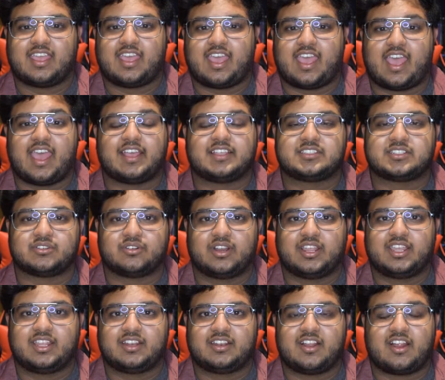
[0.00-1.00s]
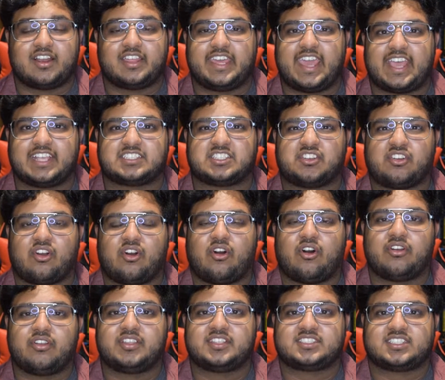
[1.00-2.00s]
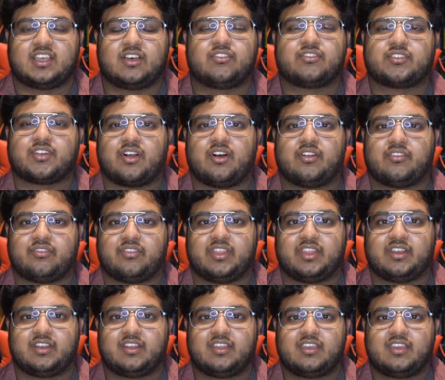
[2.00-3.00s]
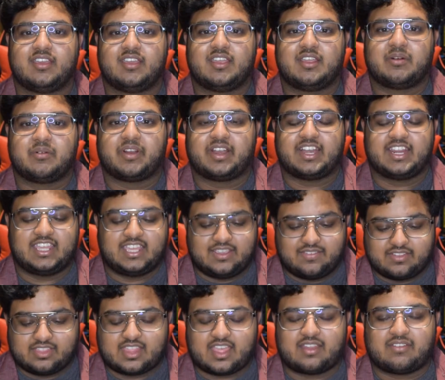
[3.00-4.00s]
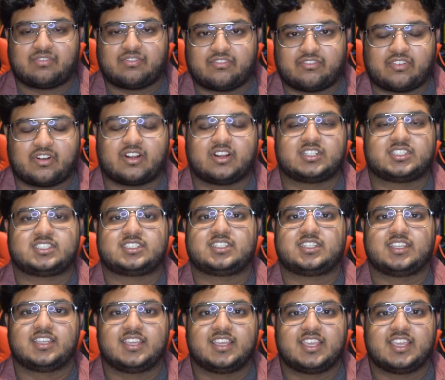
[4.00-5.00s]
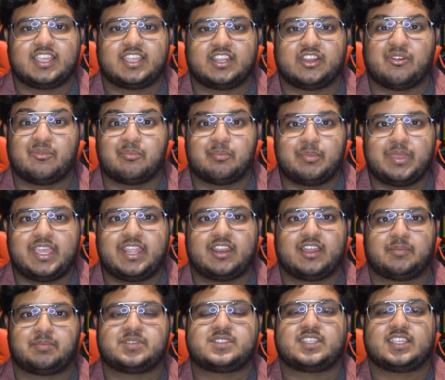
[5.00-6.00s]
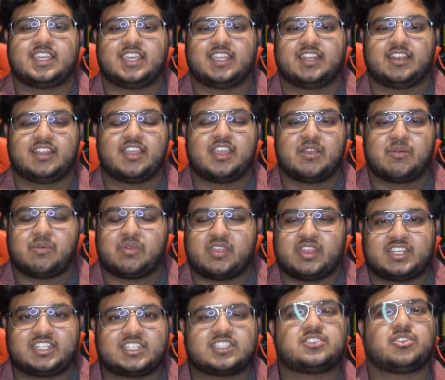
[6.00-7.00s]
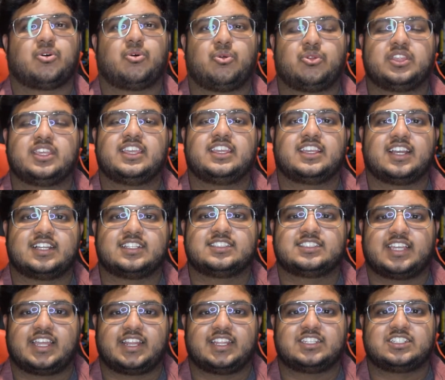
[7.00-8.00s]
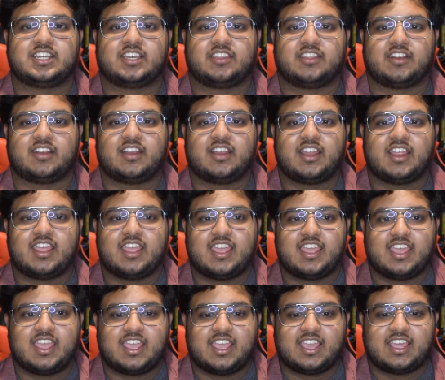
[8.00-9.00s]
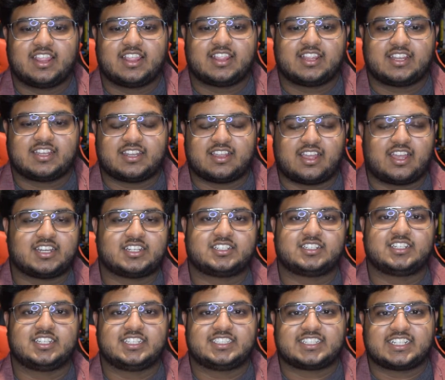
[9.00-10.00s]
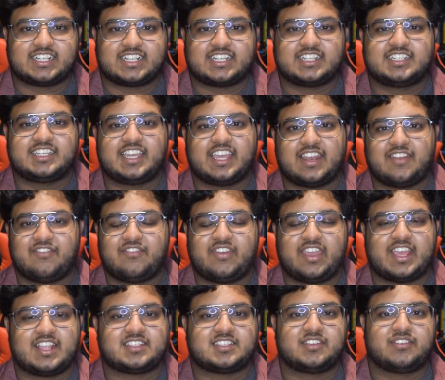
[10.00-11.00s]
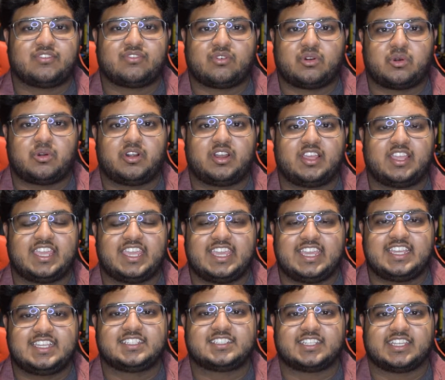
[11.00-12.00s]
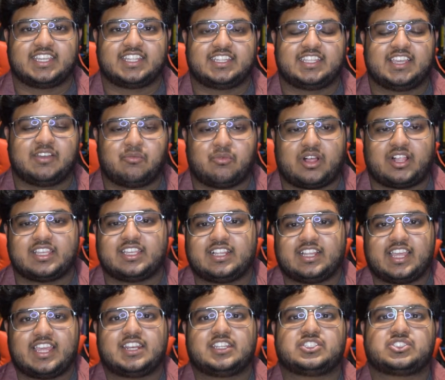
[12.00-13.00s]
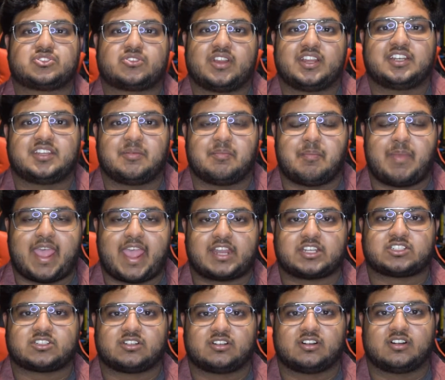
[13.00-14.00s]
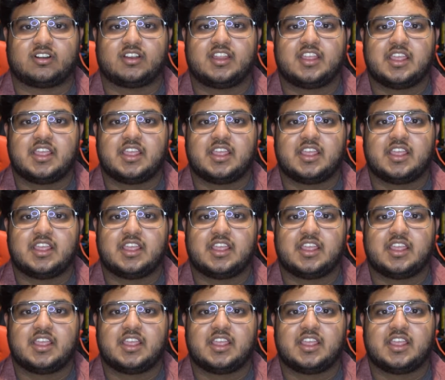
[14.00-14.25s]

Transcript: as great, not as self confident, right? Even that first, meet up scene where they're just holding guns at each other. Natasha is advancing forward easily, and while Yelena's trying to match her